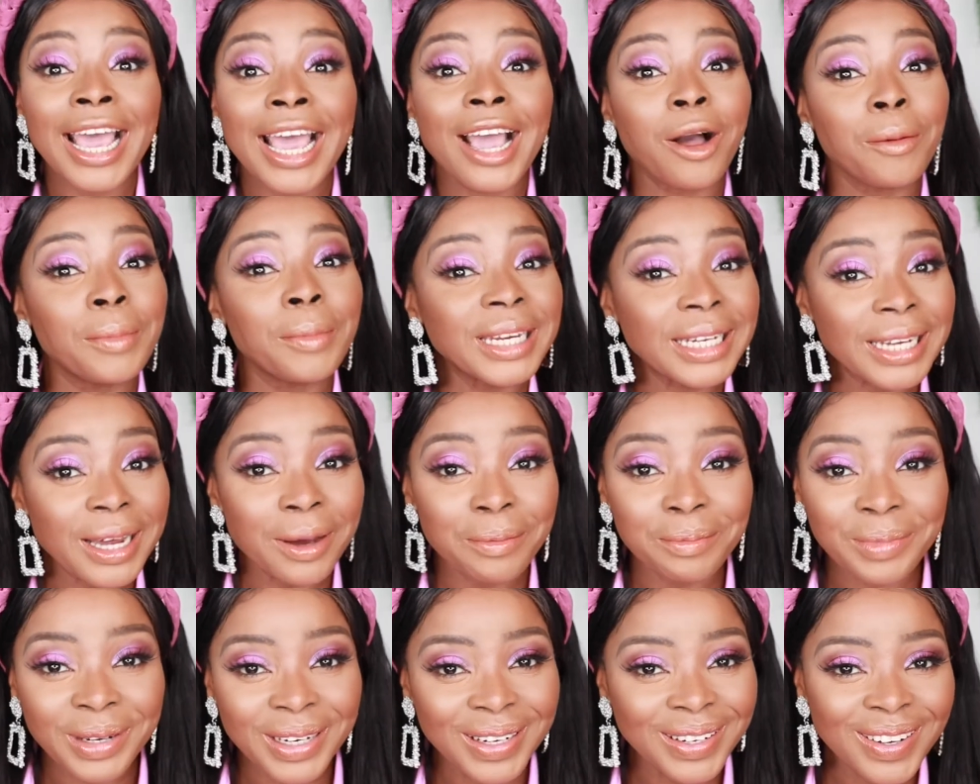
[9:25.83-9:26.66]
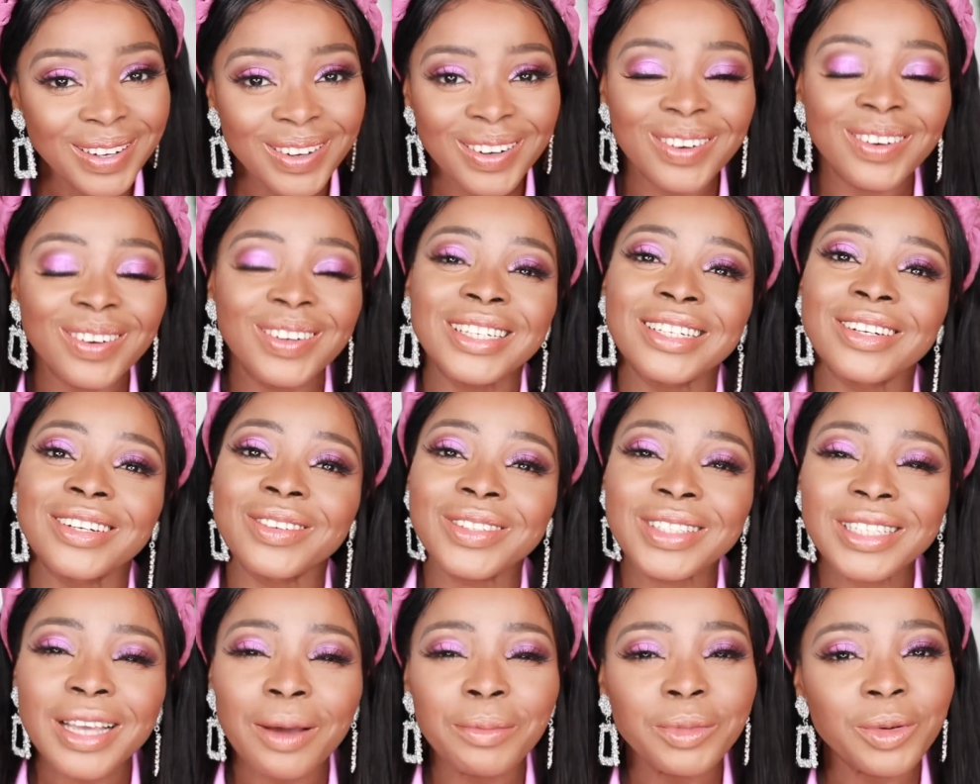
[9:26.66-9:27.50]
Comment down below, you know,
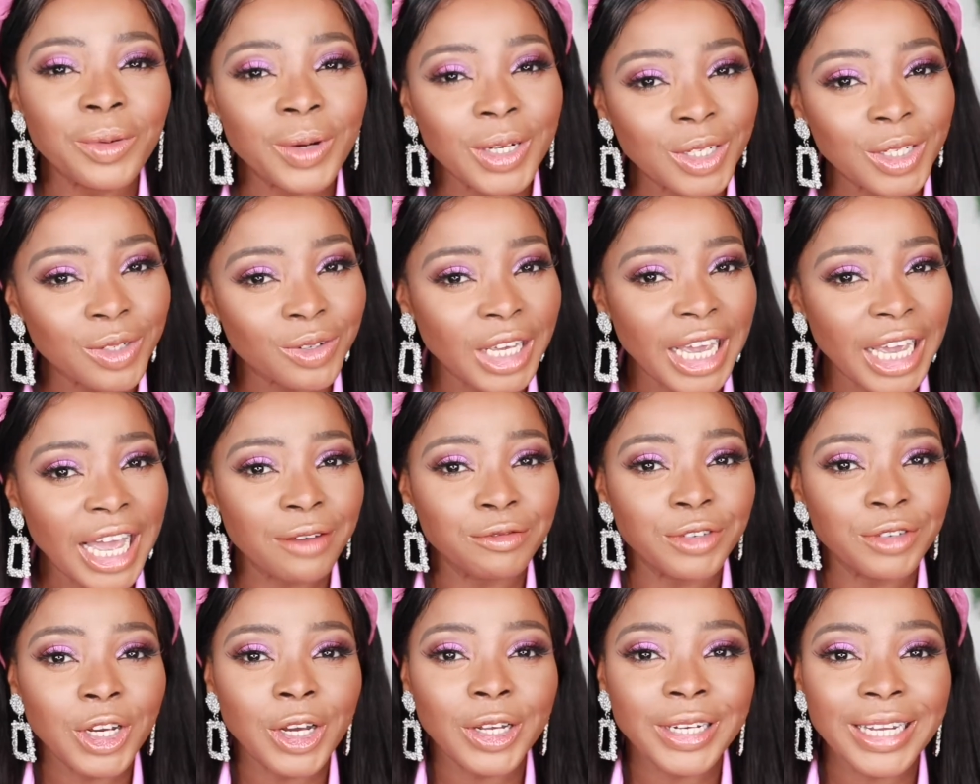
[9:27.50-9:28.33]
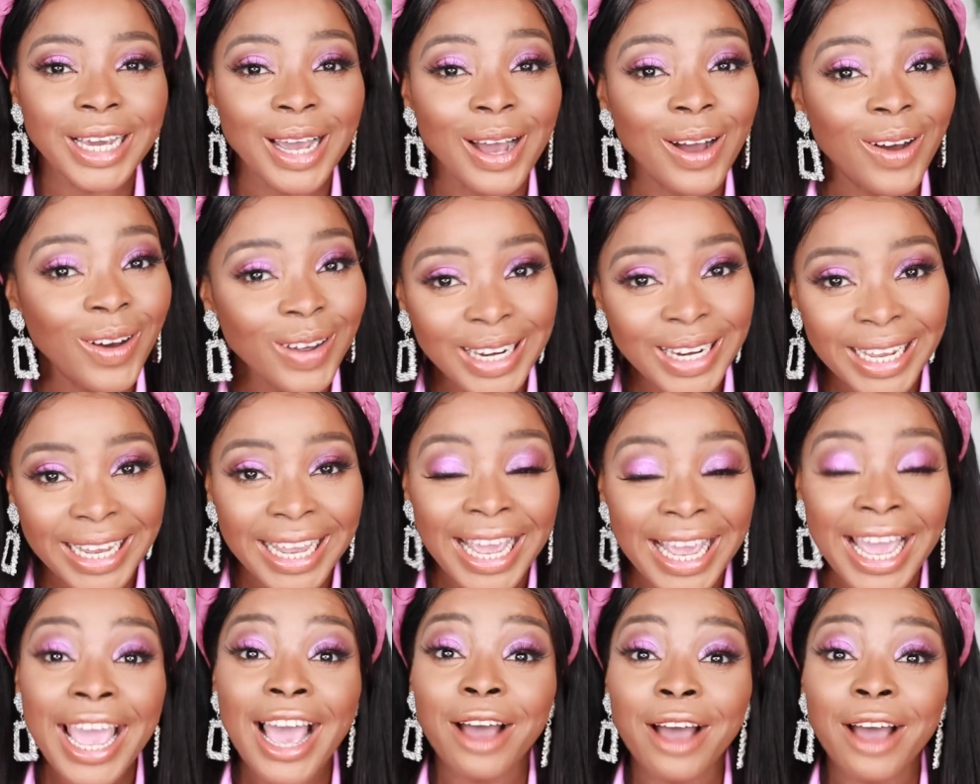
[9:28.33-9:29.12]
tell me what you think. Have you got the honey?